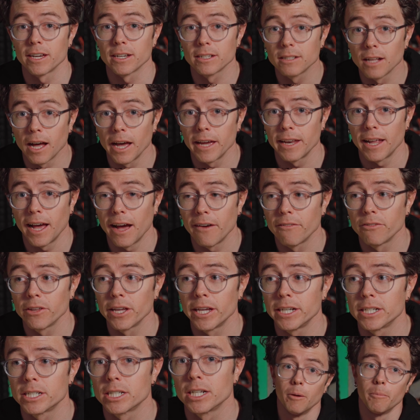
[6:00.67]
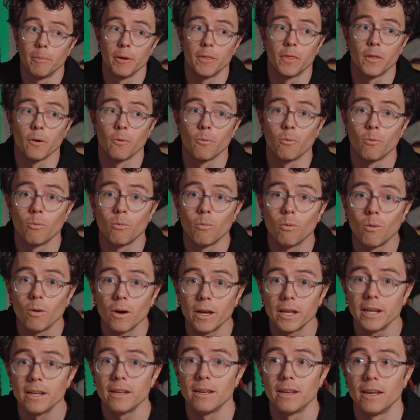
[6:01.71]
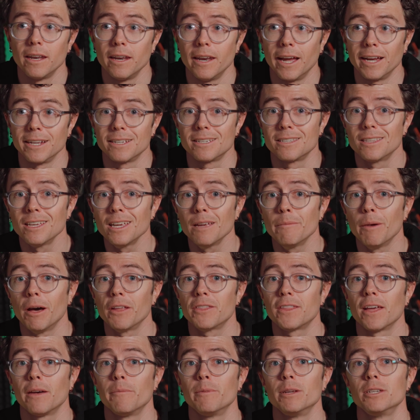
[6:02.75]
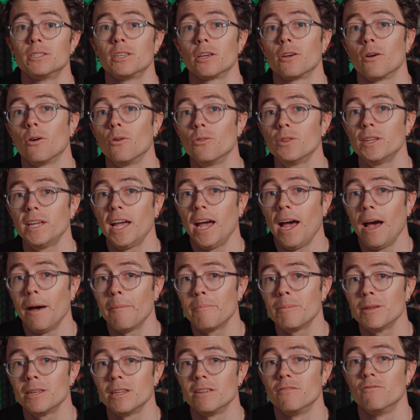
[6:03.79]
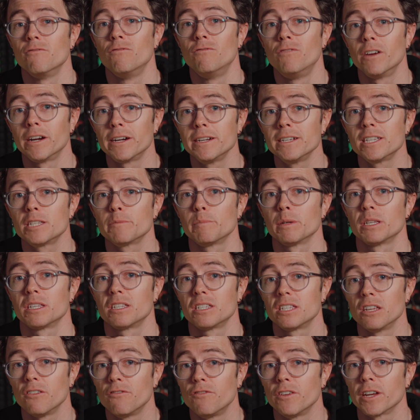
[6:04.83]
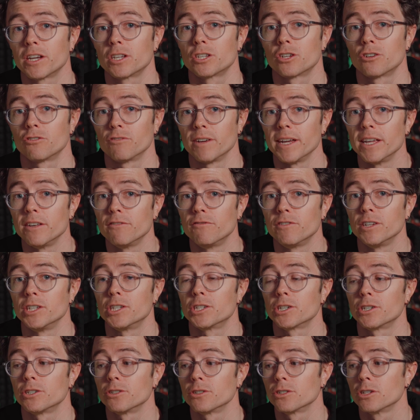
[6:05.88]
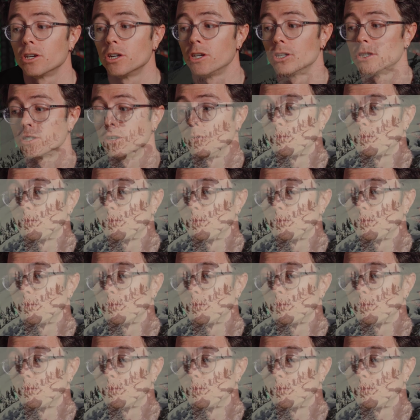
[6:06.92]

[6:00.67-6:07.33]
a glide avalanche, but the one nice thing about them is they only happen in very specific terrain features. So